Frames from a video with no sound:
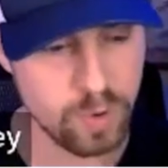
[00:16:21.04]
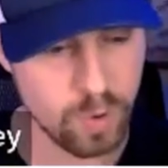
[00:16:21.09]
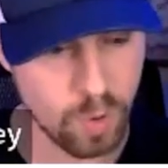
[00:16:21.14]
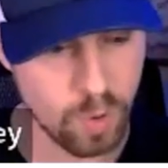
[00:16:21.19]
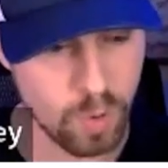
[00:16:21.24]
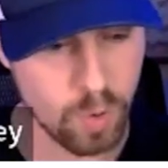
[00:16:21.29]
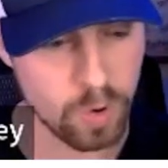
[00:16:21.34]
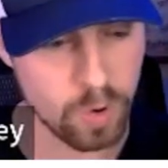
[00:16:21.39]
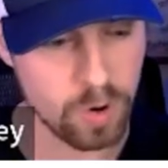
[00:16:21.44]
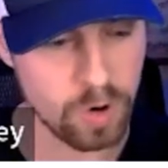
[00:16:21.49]

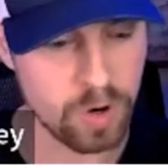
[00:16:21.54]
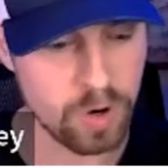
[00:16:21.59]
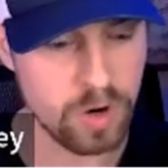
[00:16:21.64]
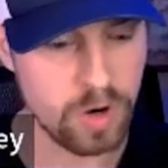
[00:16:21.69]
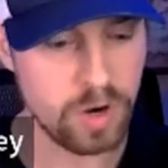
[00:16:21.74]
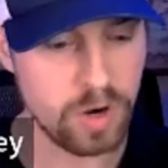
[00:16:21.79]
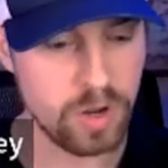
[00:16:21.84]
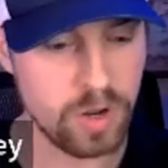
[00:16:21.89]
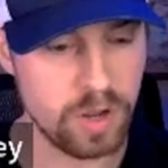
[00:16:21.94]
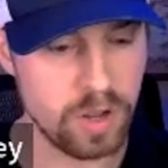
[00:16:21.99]
core
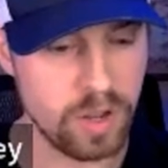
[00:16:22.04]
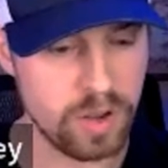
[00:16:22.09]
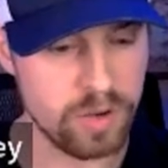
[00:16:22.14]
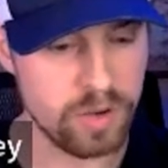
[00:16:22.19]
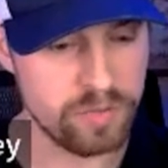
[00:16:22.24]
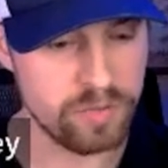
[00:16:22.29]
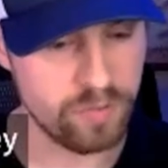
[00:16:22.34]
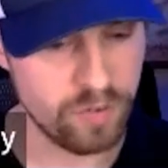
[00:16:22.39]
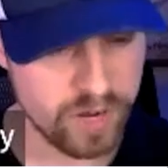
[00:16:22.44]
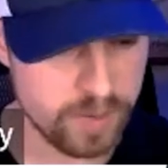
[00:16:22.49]

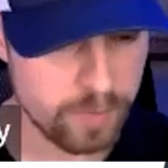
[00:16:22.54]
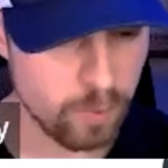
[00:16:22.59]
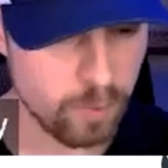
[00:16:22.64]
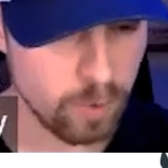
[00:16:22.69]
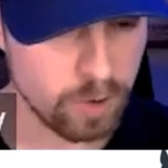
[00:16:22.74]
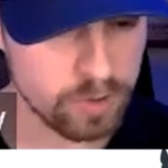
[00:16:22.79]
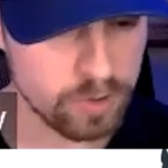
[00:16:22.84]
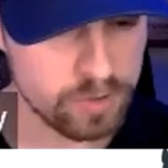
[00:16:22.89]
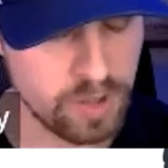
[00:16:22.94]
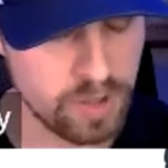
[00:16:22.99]

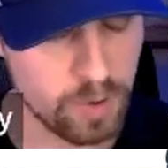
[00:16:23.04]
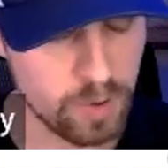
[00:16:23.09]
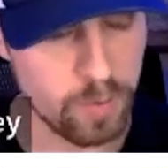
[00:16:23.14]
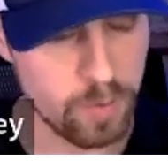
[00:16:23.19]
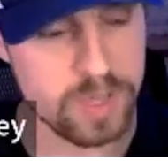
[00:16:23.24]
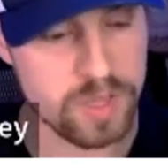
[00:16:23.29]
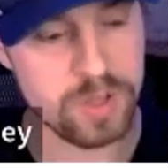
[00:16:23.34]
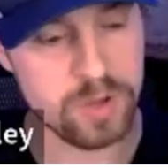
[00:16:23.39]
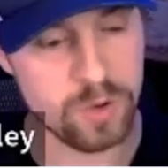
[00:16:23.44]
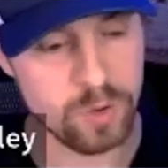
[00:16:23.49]
frameworks that
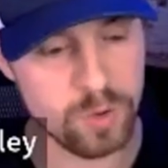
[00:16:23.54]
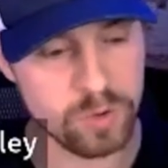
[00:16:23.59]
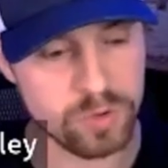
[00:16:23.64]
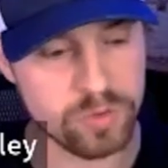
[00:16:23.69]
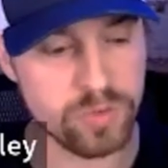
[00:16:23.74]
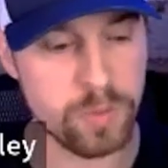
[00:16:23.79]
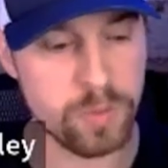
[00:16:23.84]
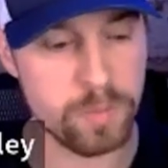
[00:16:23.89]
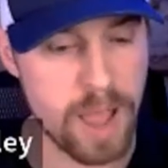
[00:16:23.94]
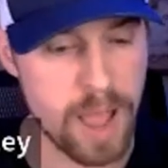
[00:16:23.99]
we
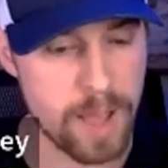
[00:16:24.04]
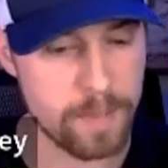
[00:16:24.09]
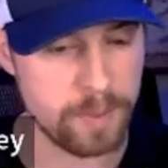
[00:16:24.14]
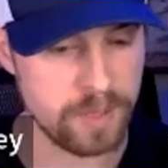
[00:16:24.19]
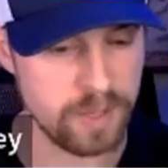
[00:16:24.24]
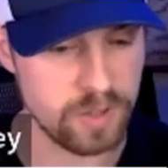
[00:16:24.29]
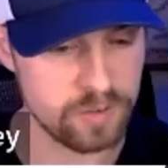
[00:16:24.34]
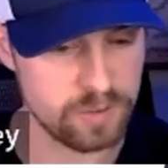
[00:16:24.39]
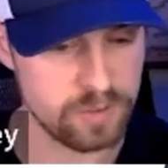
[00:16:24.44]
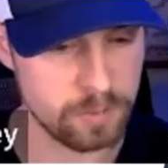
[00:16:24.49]
use for
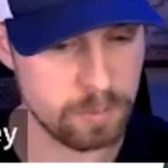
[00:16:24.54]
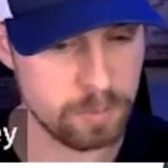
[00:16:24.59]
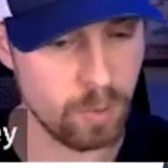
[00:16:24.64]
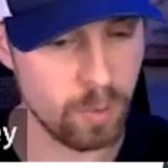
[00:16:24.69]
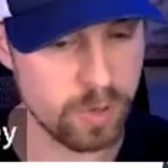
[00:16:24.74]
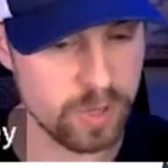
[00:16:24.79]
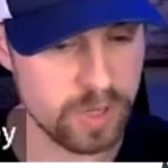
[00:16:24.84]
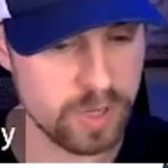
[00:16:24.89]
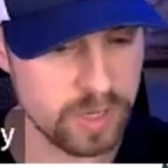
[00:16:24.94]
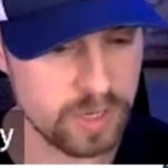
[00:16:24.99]
mapping and
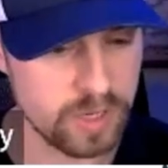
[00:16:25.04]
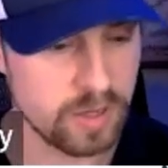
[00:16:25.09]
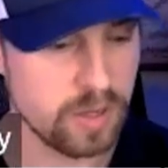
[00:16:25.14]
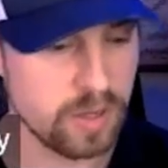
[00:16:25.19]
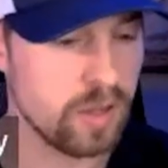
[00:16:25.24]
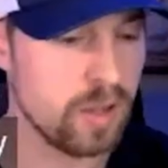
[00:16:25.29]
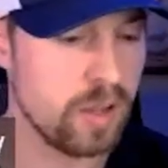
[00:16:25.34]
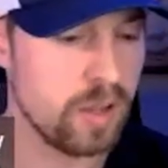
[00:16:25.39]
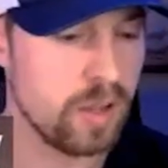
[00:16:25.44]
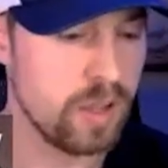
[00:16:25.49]
supporting
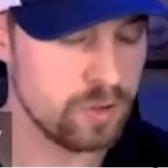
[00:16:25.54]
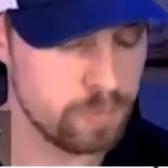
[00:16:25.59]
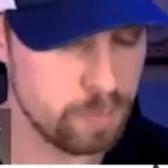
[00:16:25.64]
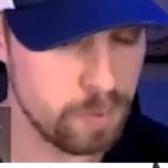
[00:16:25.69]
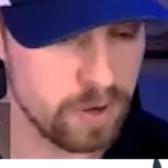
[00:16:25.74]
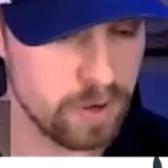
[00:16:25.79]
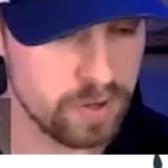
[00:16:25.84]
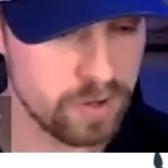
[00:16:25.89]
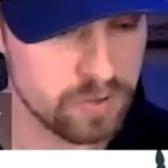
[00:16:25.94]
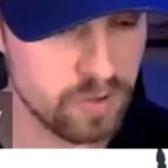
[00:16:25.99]

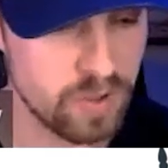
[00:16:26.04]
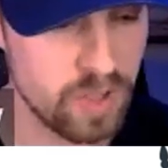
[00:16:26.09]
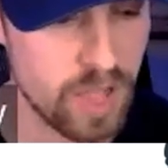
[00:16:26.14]
Experience